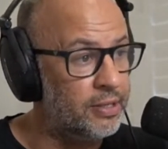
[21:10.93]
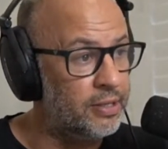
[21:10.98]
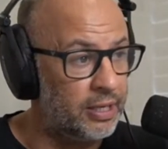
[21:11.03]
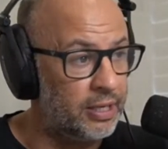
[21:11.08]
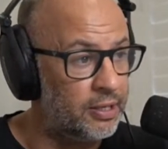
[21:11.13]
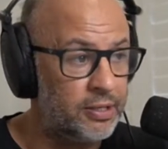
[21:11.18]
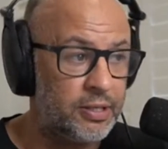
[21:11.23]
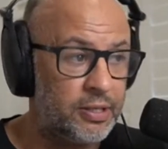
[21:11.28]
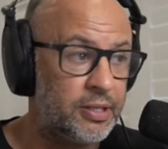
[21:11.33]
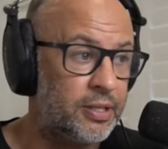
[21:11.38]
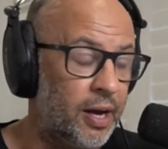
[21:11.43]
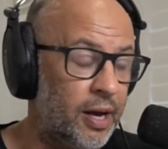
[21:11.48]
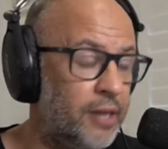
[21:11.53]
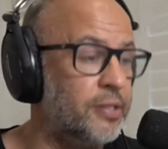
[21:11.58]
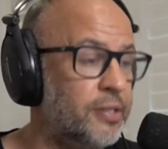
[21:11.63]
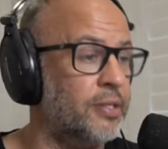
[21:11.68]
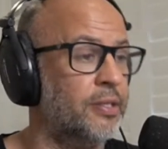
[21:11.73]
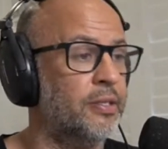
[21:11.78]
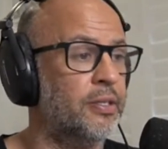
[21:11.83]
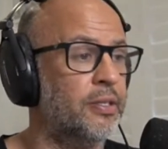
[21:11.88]
You know, he just
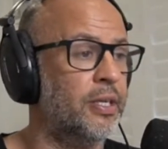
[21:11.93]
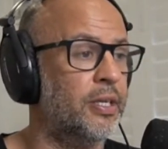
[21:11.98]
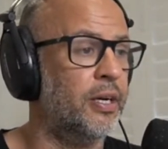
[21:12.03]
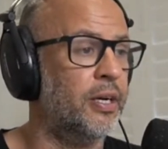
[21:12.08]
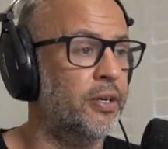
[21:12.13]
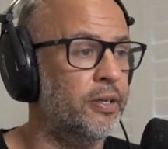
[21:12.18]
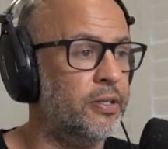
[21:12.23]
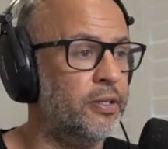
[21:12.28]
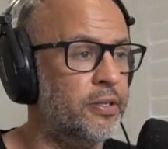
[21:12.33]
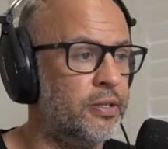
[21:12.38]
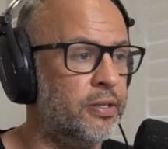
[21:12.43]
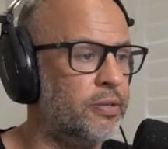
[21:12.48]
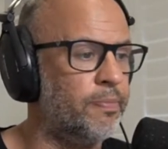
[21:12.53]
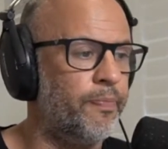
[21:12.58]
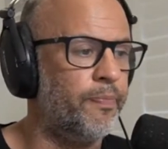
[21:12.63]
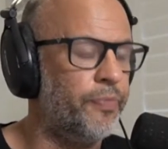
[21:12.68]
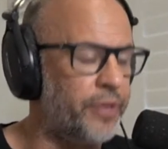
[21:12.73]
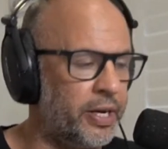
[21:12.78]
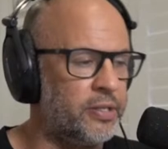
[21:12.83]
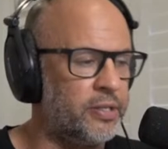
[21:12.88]
doesn't. You know, it just
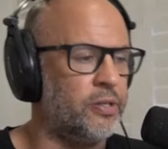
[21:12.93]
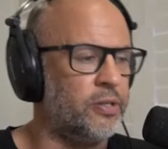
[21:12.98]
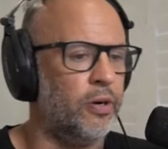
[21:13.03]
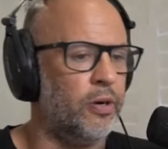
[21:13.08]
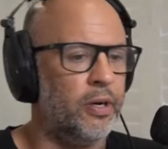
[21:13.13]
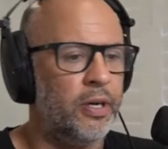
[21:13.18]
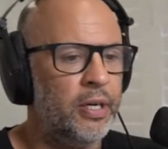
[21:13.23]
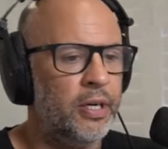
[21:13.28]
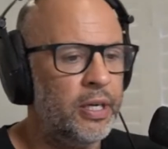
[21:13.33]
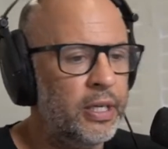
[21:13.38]
does not.